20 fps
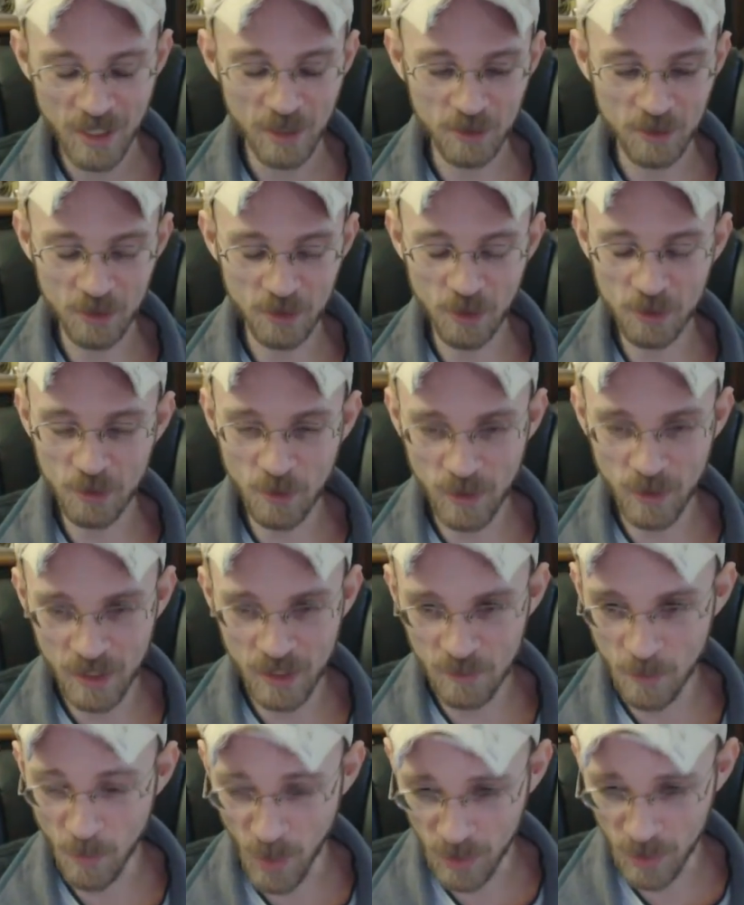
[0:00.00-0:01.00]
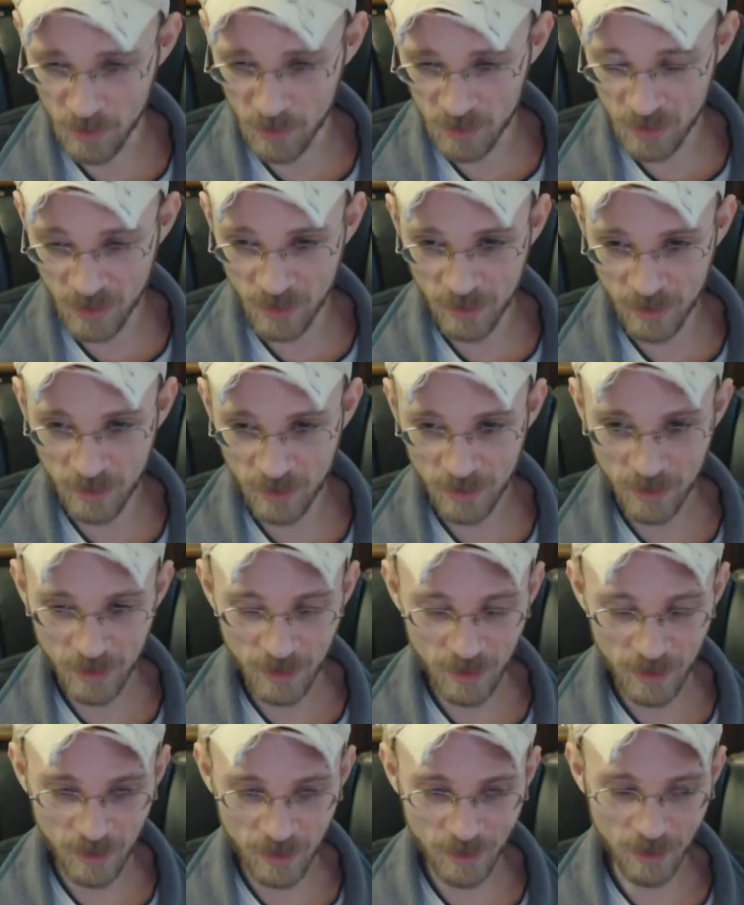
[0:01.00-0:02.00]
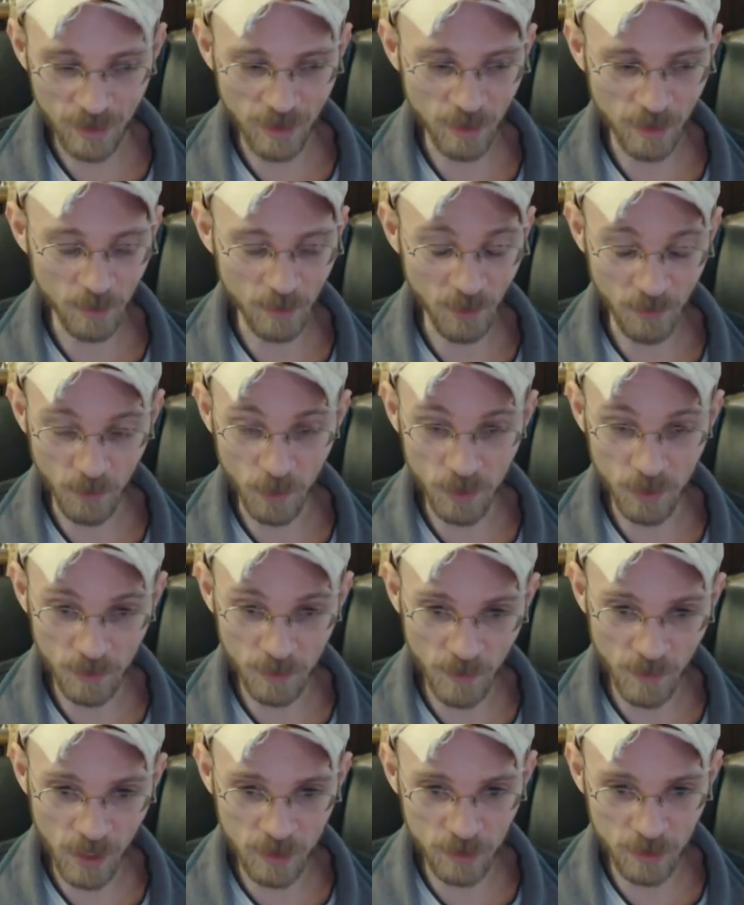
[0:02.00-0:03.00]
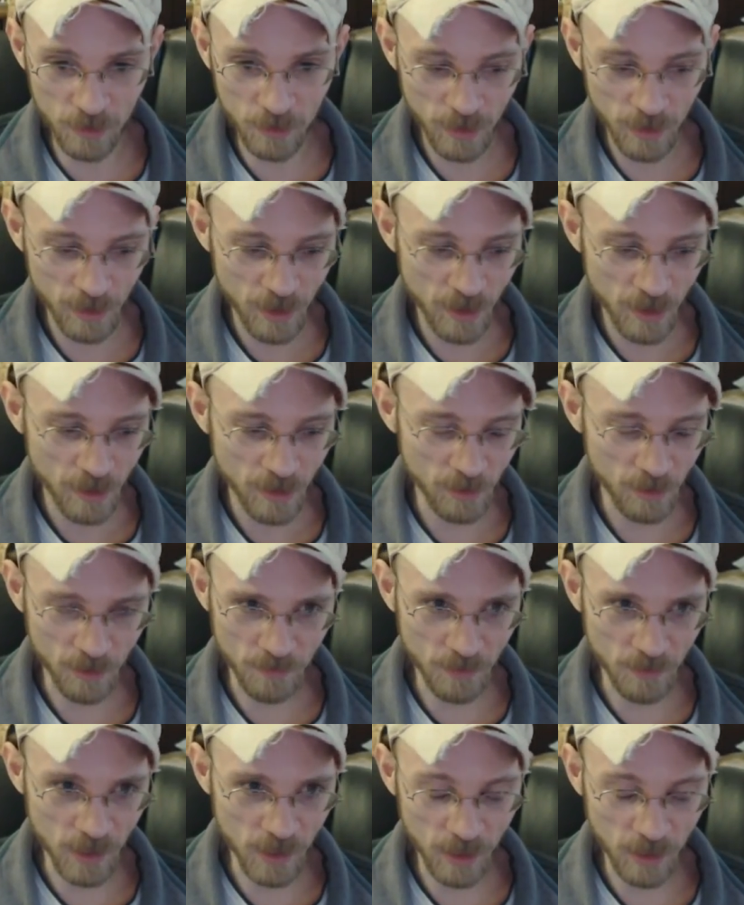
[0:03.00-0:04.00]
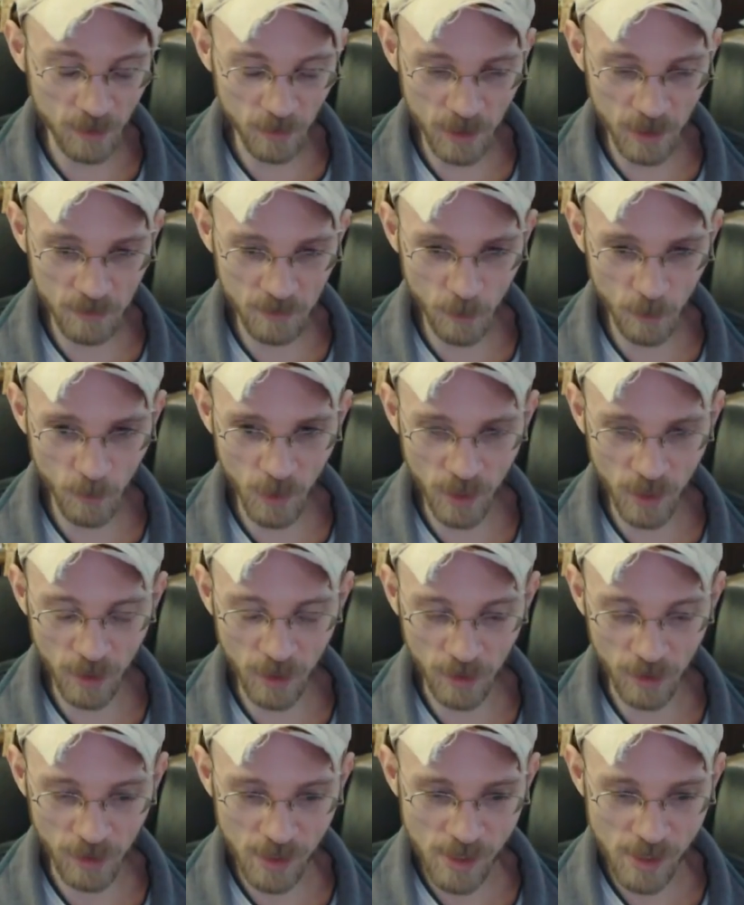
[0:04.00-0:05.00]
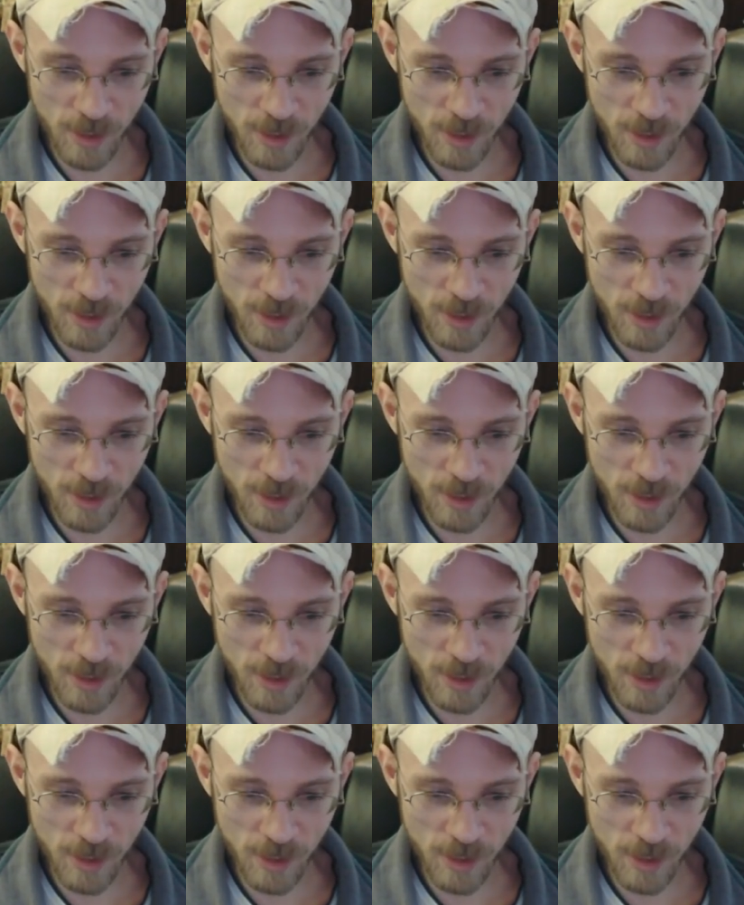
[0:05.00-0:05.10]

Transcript: There's also an even better scene before the finale, whatever, where